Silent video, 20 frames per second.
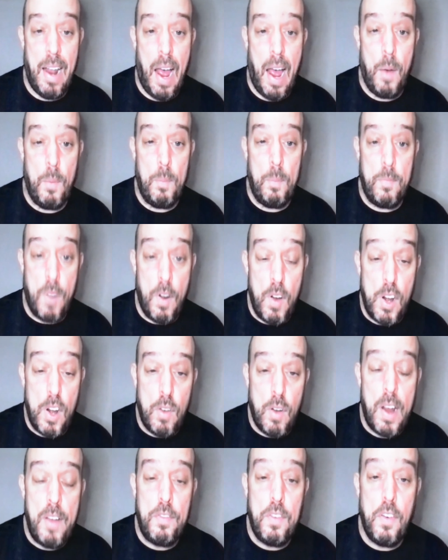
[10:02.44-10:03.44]
I'm very
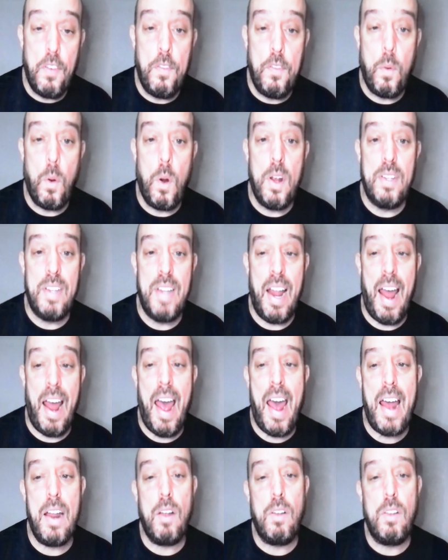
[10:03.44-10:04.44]
grateful for is that I
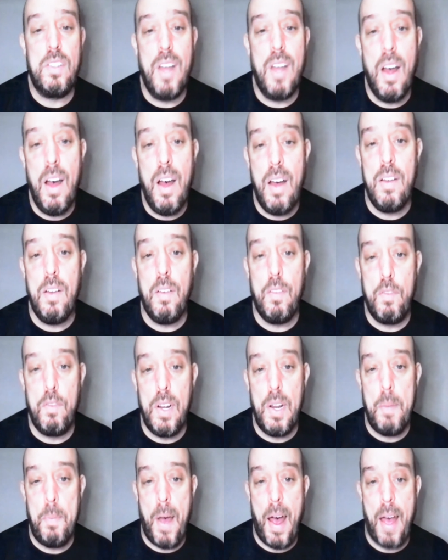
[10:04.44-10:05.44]
had a ton of
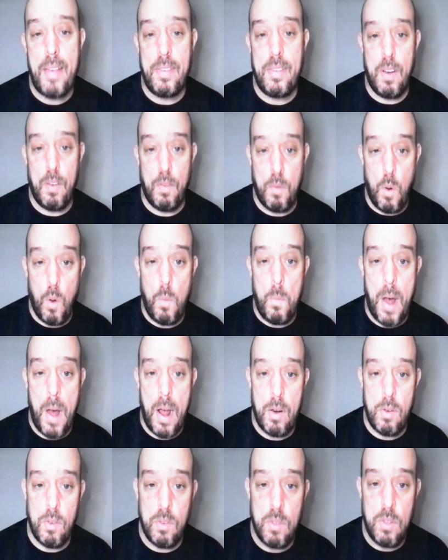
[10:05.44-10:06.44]
really positive role
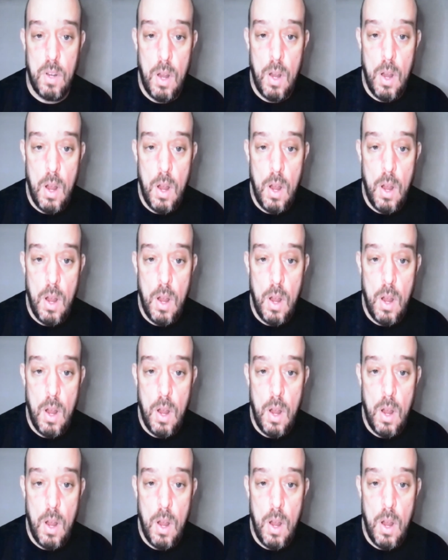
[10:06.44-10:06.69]
models